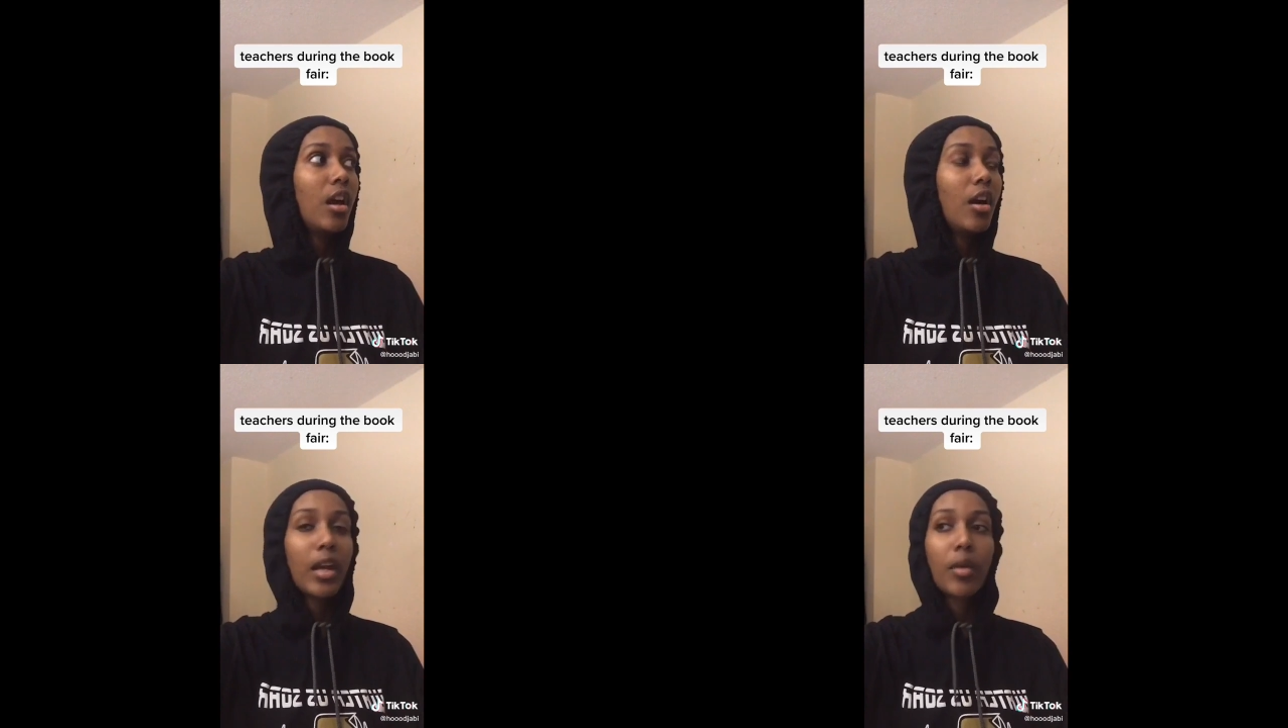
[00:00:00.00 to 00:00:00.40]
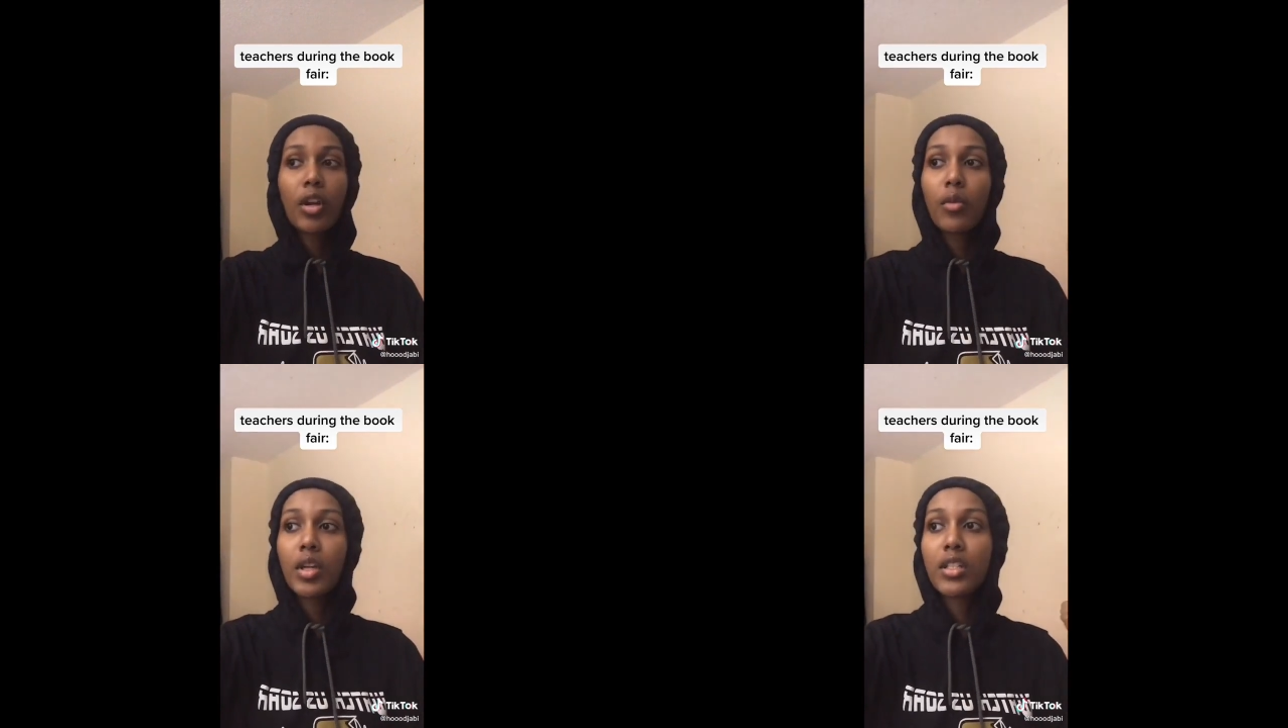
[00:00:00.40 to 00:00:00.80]
Okay, we're
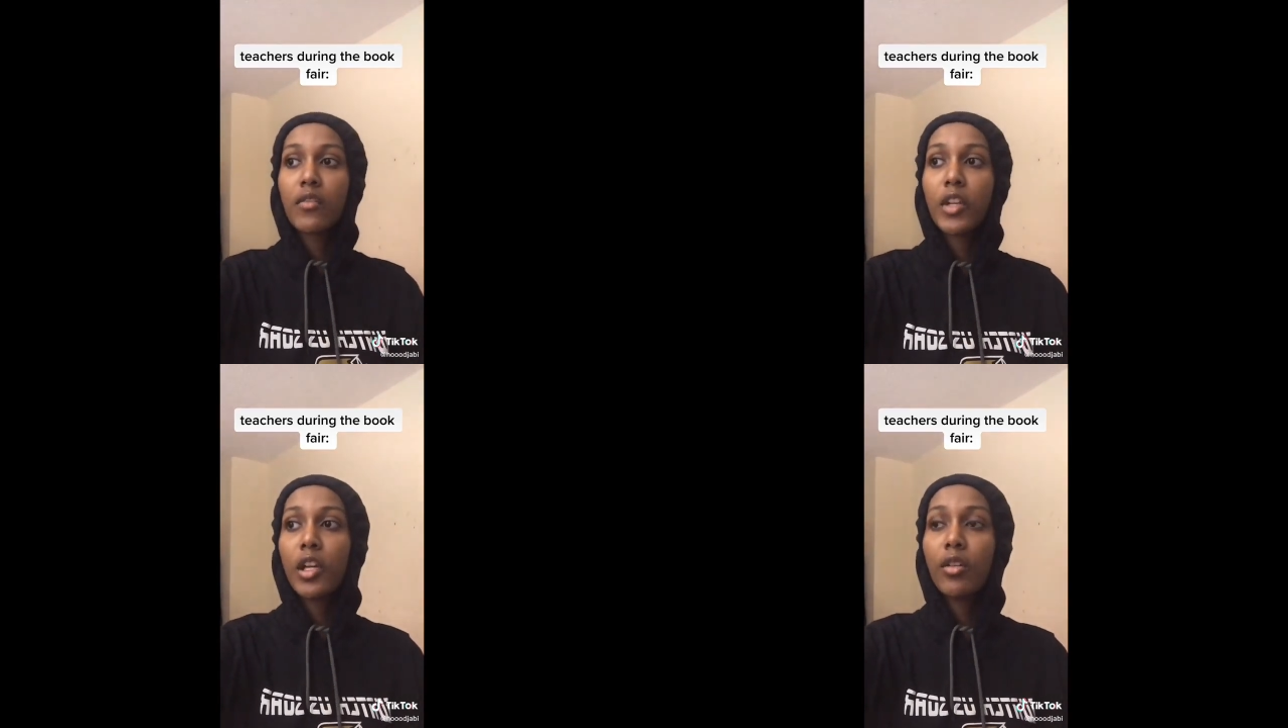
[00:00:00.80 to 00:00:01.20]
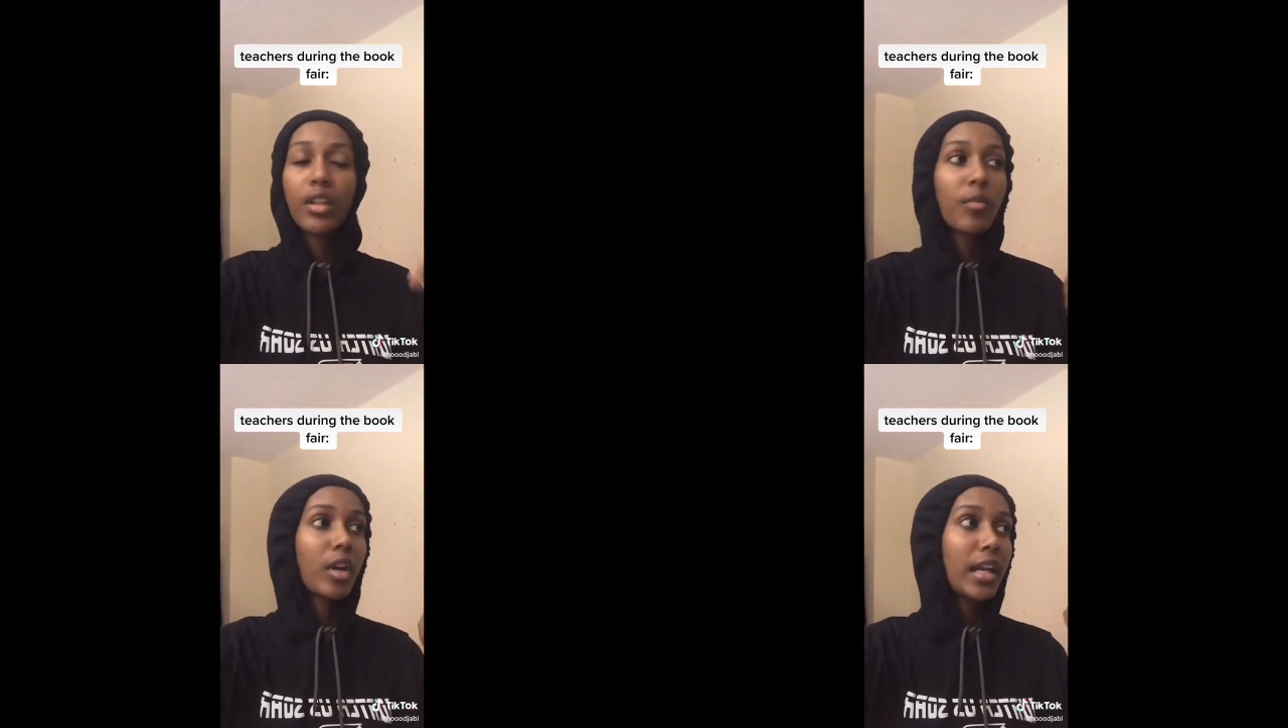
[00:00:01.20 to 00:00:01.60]
going to watch the video,
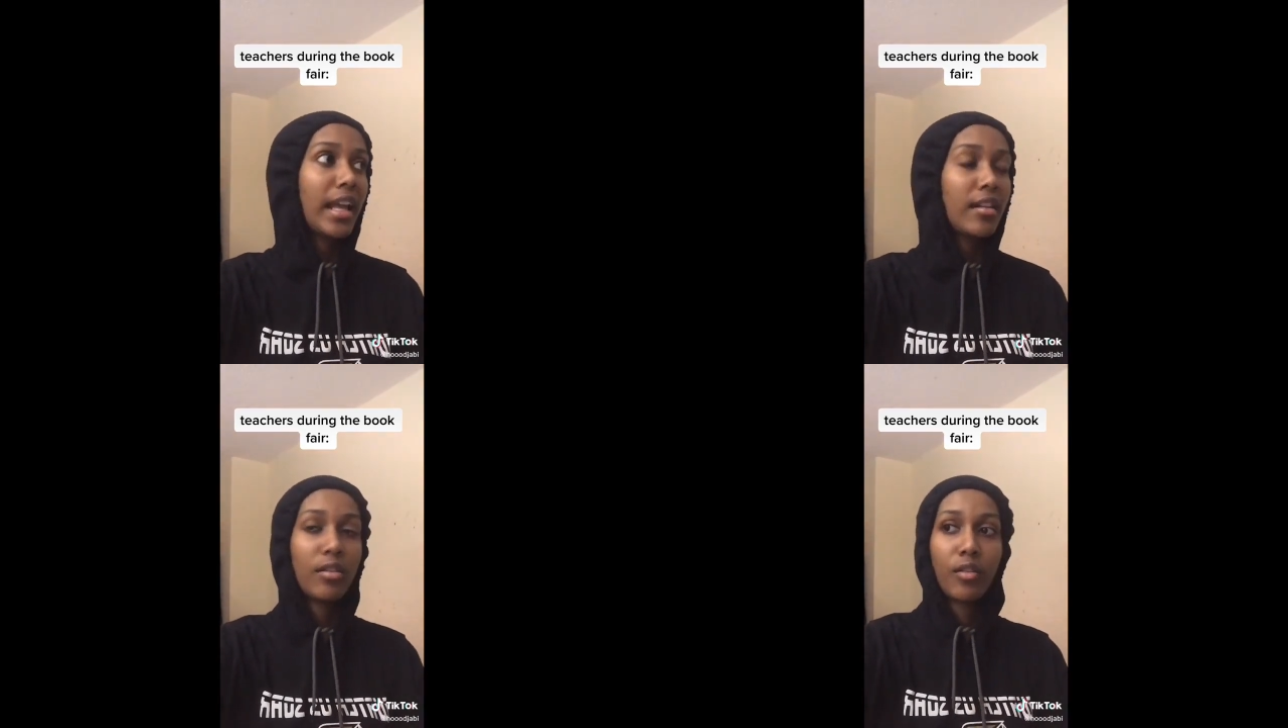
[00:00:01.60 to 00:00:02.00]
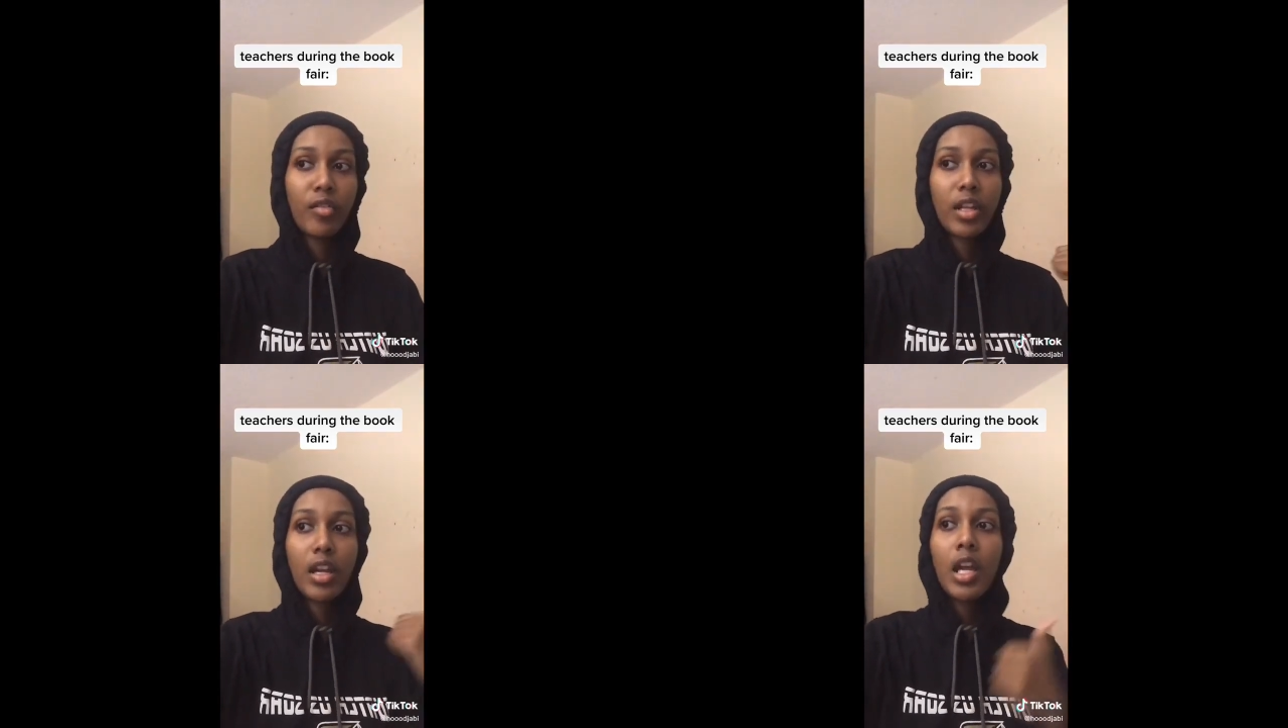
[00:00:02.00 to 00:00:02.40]
then we're going to head on over
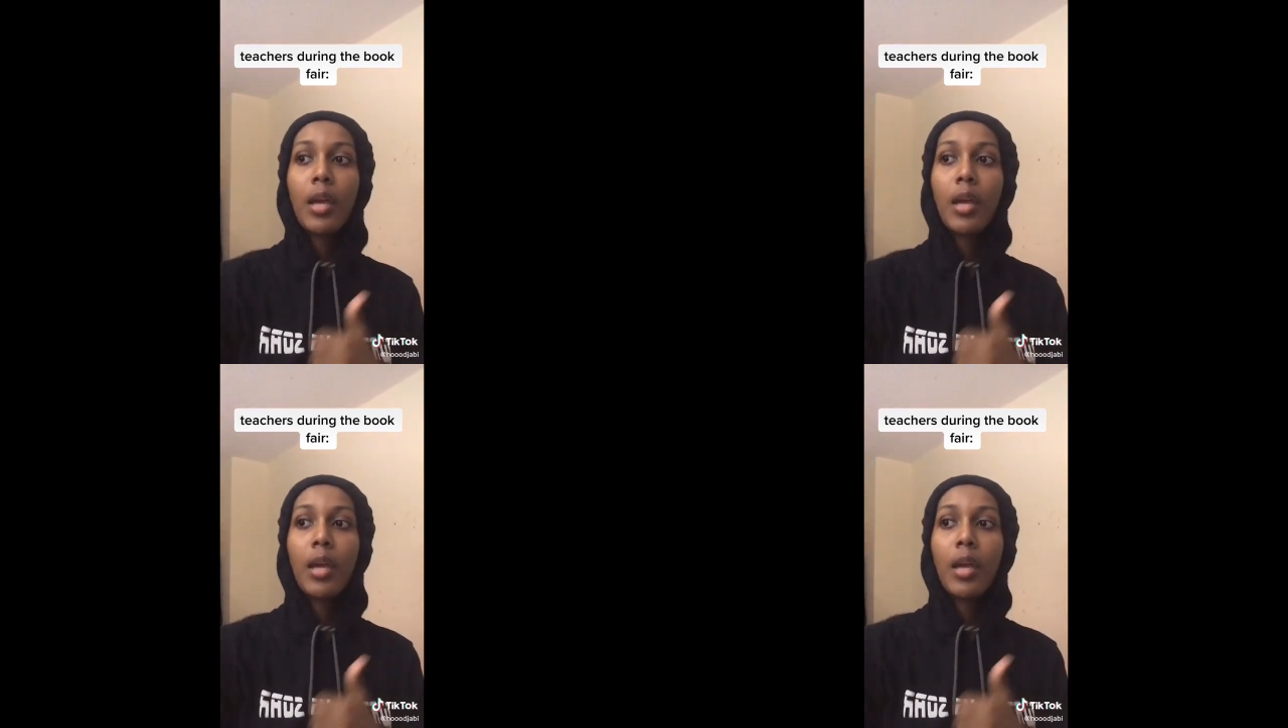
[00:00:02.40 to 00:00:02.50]
there.